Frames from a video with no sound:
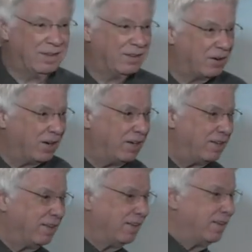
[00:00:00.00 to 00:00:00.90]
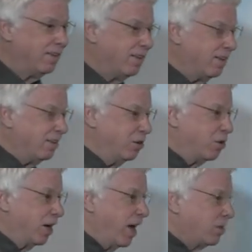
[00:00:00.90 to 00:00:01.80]
Right? You
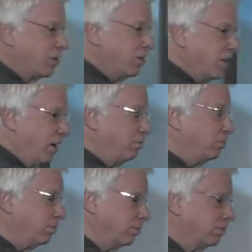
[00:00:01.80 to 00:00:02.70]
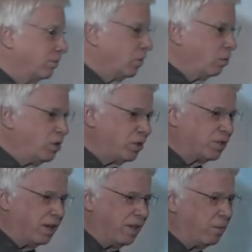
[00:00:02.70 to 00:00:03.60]
could actually say, hmm, we used to
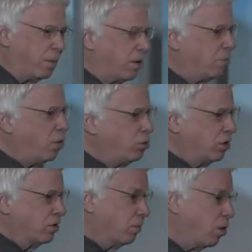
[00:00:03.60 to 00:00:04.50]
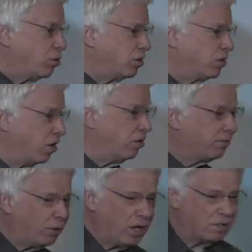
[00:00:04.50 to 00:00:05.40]
say that about emotions. Emotions are your
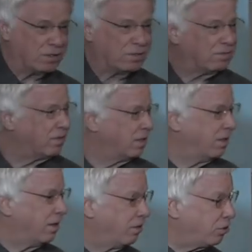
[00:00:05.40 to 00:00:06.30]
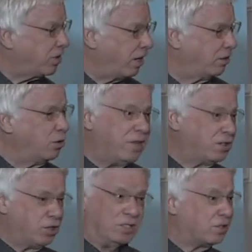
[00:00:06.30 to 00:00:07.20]
friends. They're telling you that
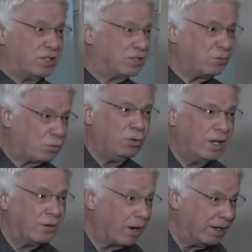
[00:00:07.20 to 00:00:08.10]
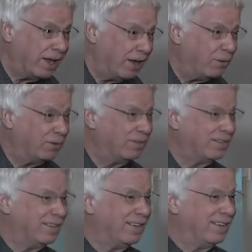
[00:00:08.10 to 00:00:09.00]
Jesus isn't ruling right now.
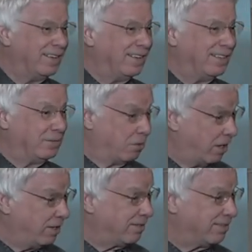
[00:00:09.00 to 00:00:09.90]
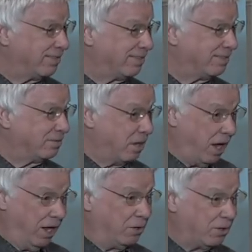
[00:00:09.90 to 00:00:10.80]
Right?
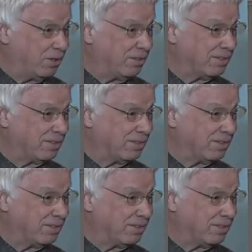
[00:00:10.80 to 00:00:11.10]
Anger,